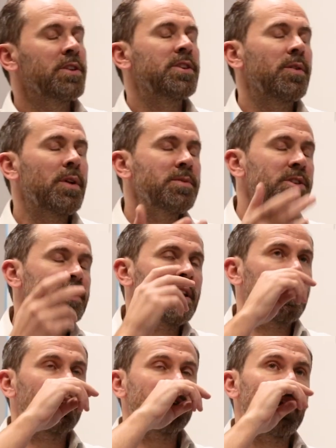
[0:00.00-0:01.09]
So I'm just
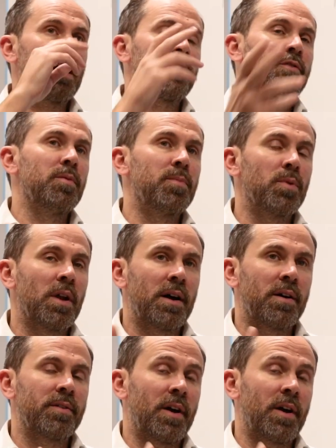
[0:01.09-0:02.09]
thinking, say you had a footballer.